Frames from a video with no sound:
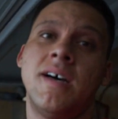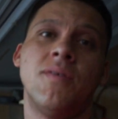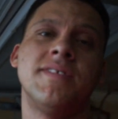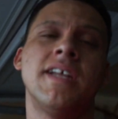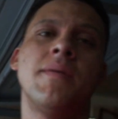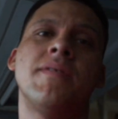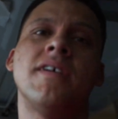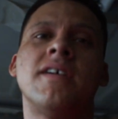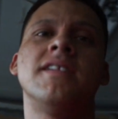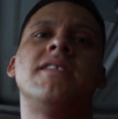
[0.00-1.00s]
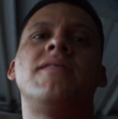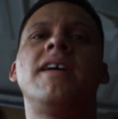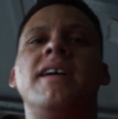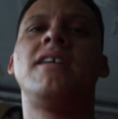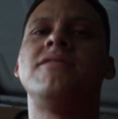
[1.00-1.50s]
I wasn't able to cut the
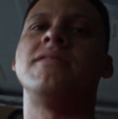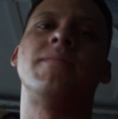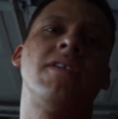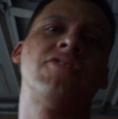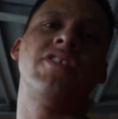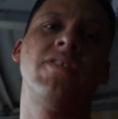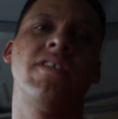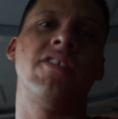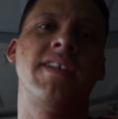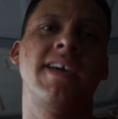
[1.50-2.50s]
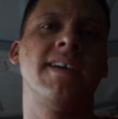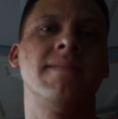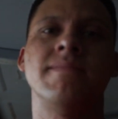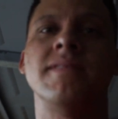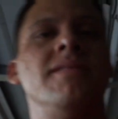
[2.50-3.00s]
rack out, so I'm probably gonna try to do another day.
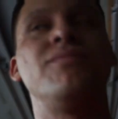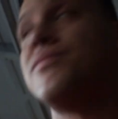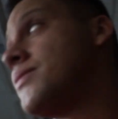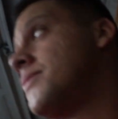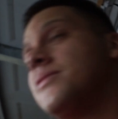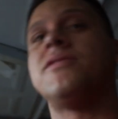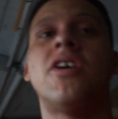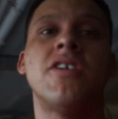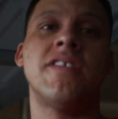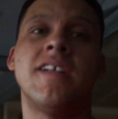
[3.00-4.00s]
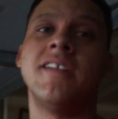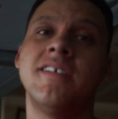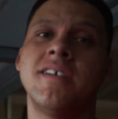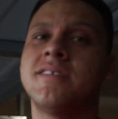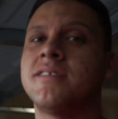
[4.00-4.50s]
It's harder than it
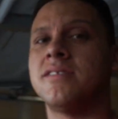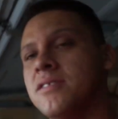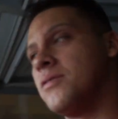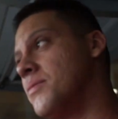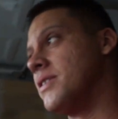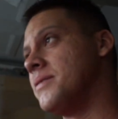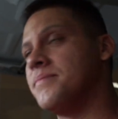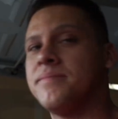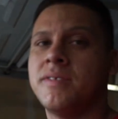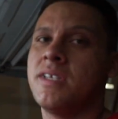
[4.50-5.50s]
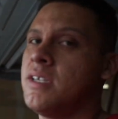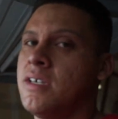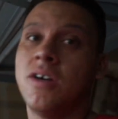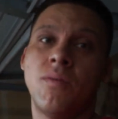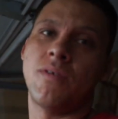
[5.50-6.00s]
looks though, but
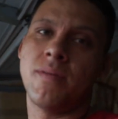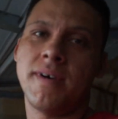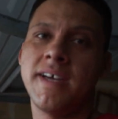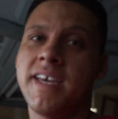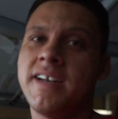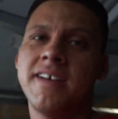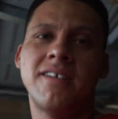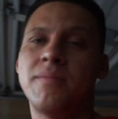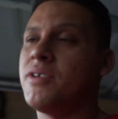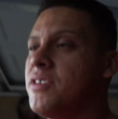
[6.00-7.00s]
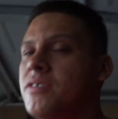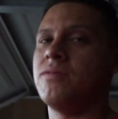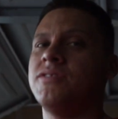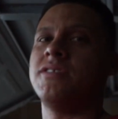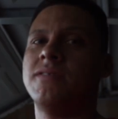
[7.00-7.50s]
we're probably gonna get it done or build a new
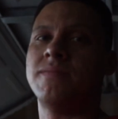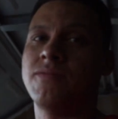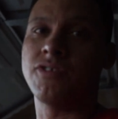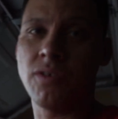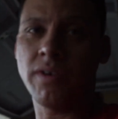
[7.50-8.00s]
one, so I'm still